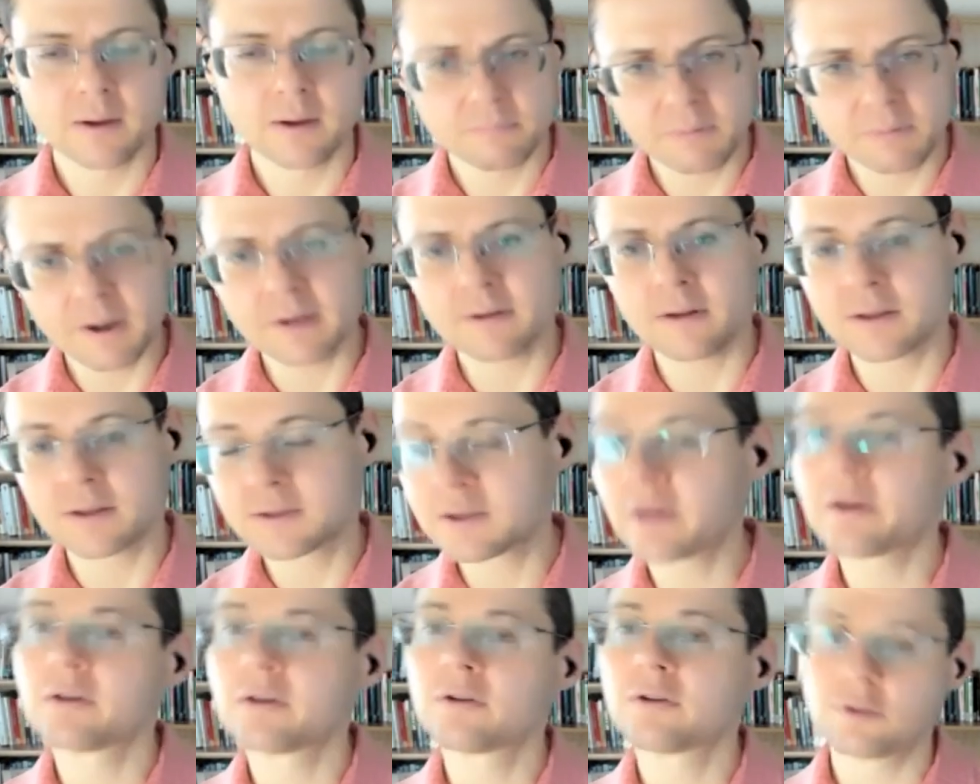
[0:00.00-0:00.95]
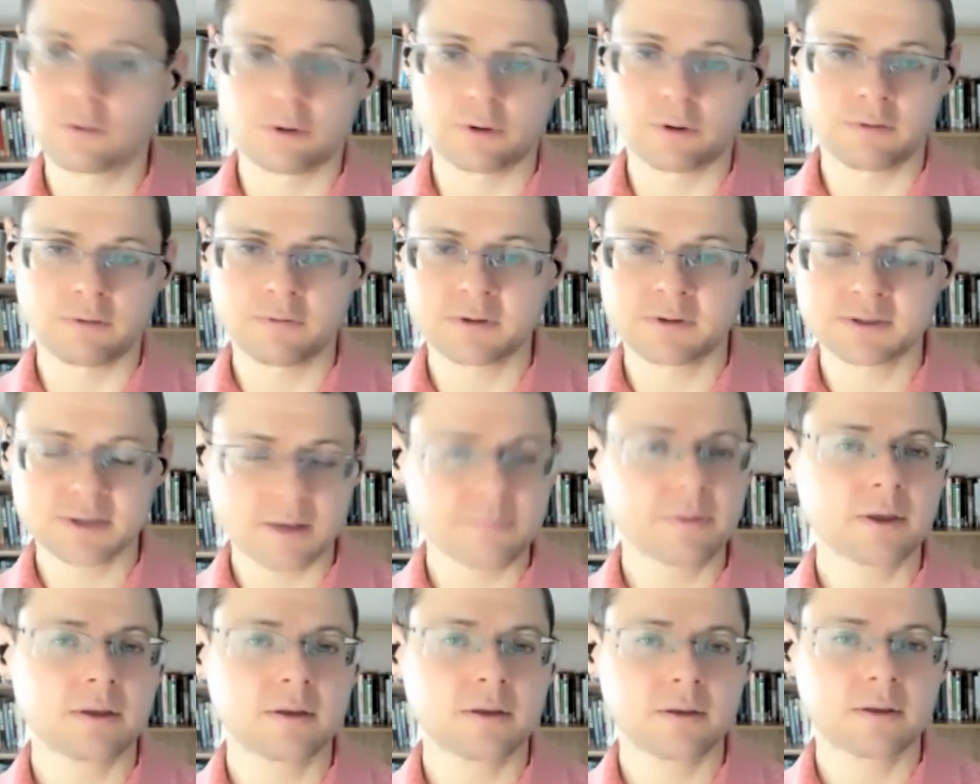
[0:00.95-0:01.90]
but it's not intuitive. It's
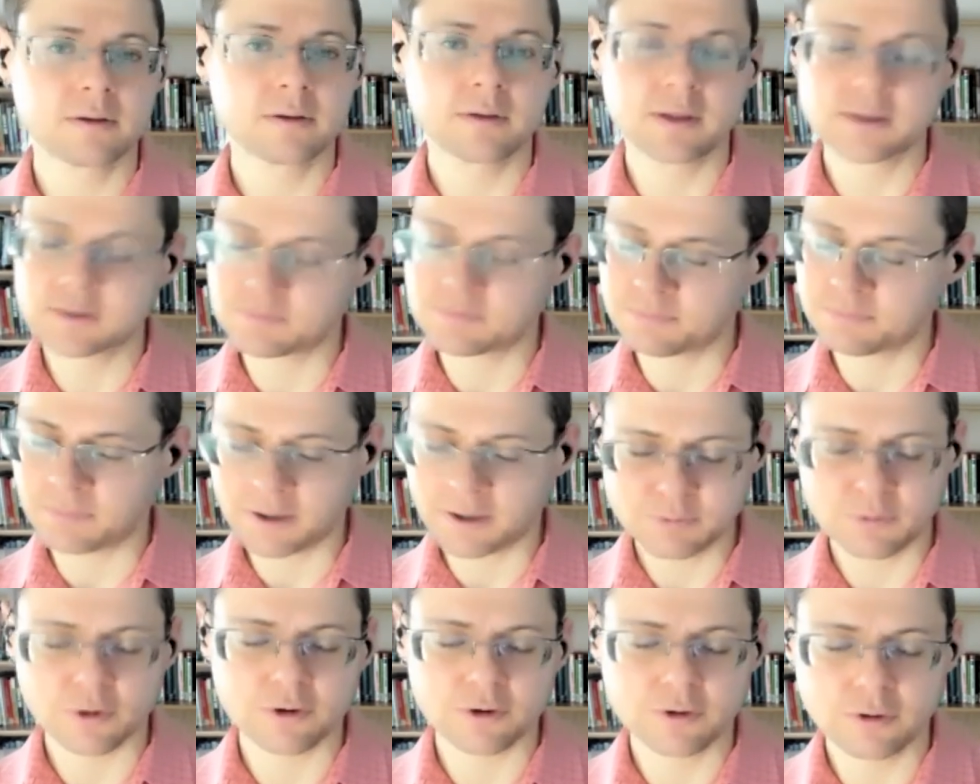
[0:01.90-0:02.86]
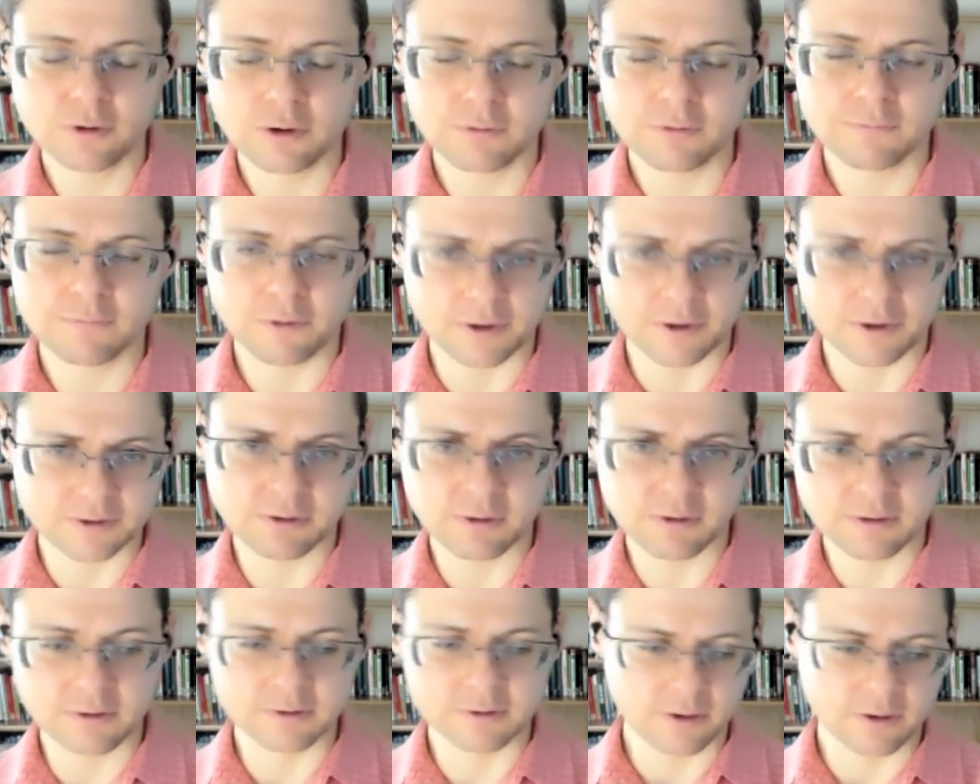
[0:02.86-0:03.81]
something, it's much more intuitive for us to
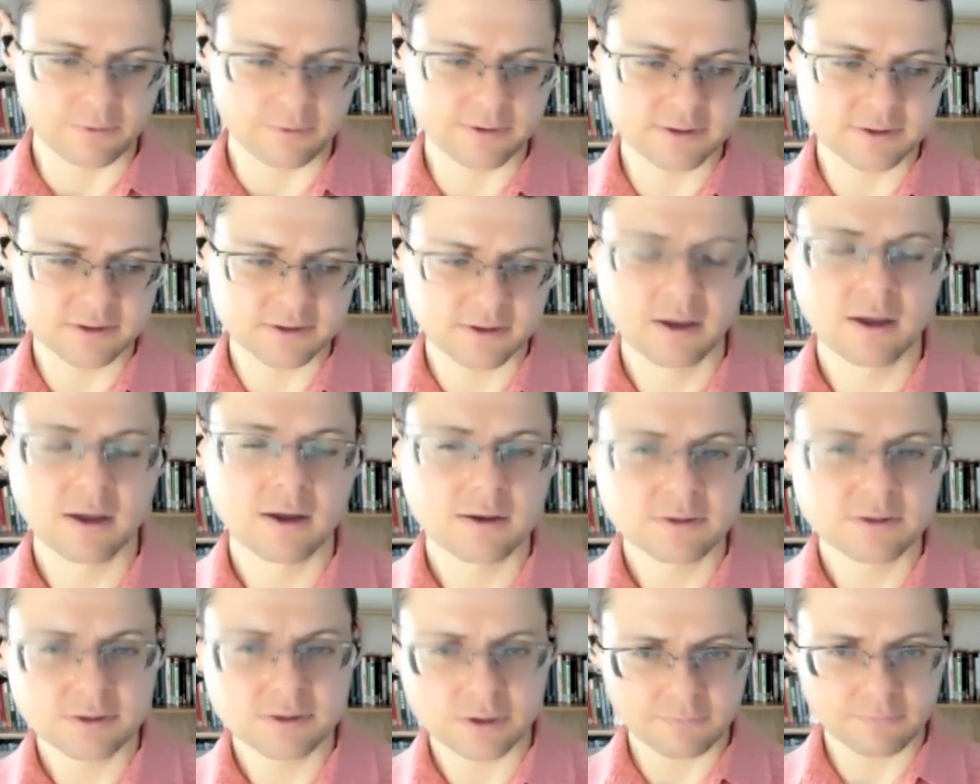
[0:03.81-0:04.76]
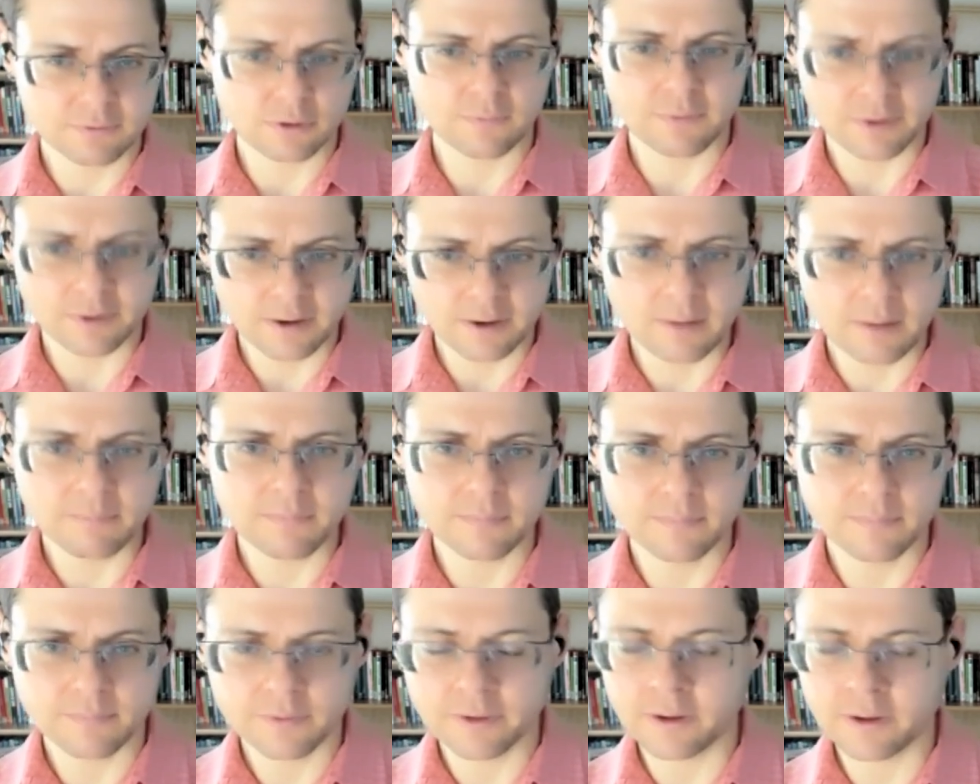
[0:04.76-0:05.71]
eat the donuts. So you have to
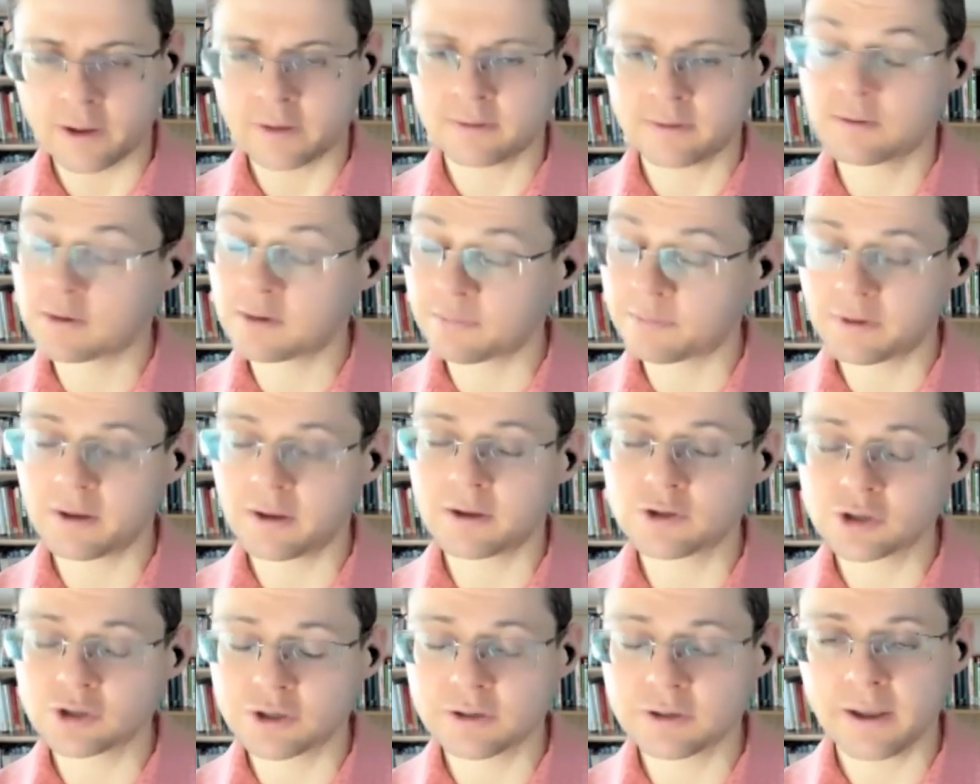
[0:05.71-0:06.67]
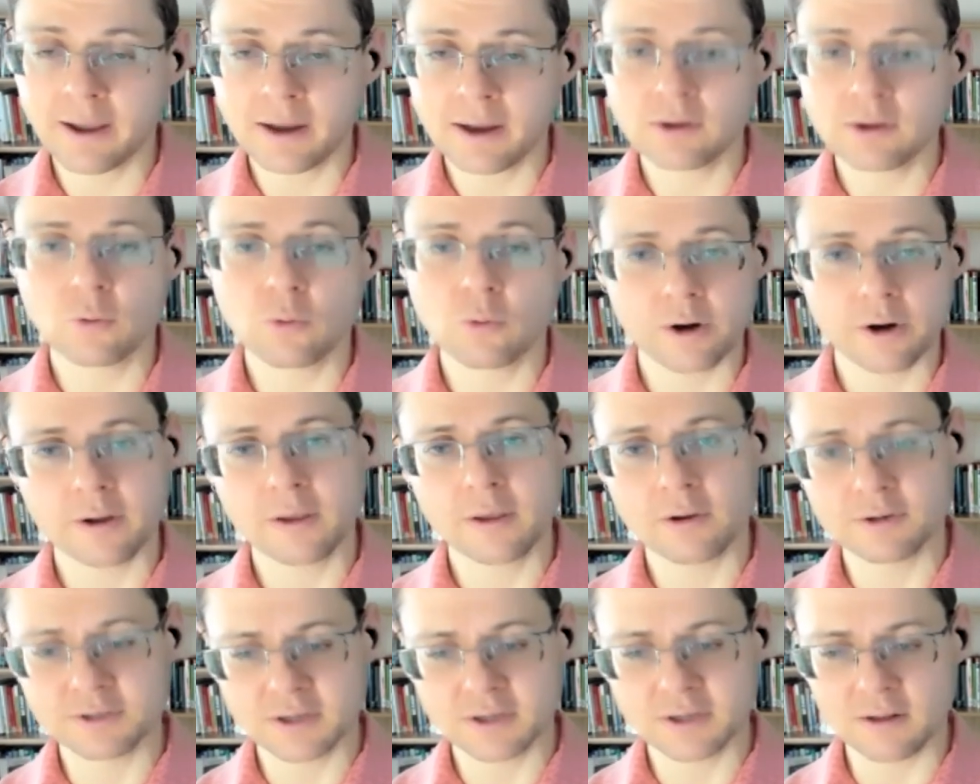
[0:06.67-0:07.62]
overcome that temptation and work on
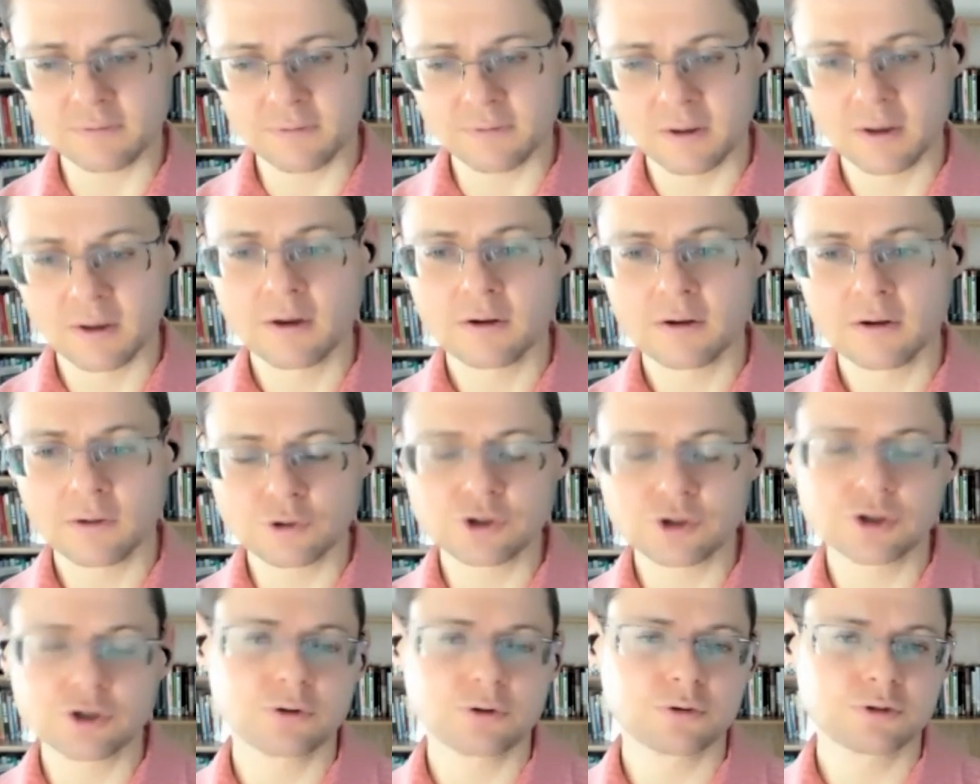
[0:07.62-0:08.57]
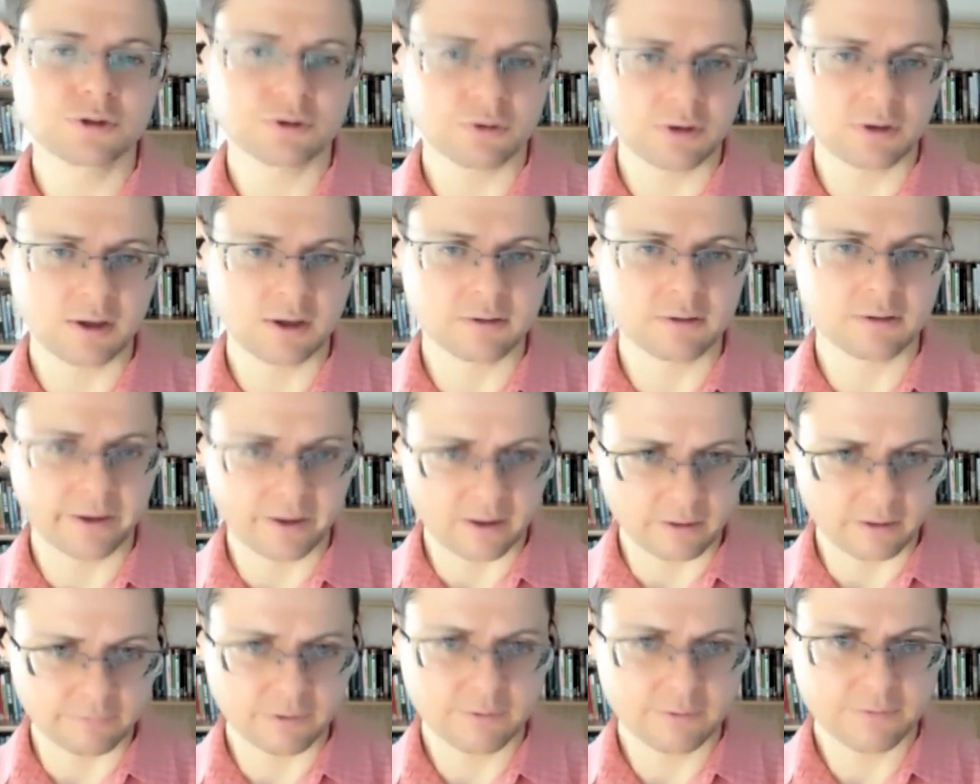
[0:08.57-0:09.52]
yourself to choose to eat the
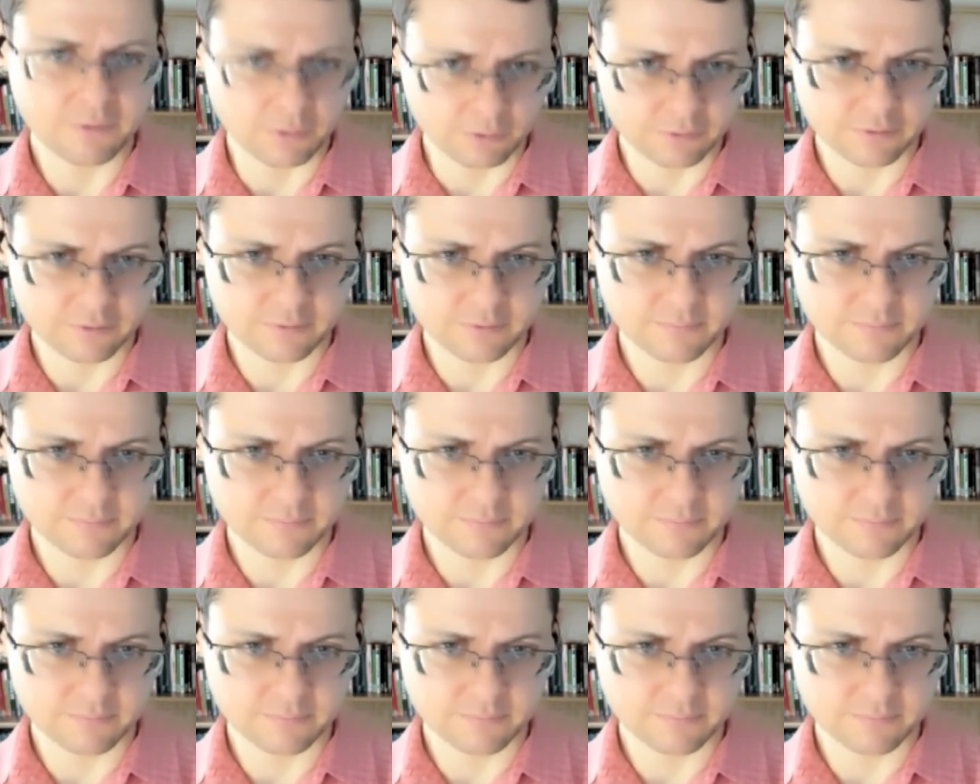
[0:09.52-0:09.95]
healthy fruit.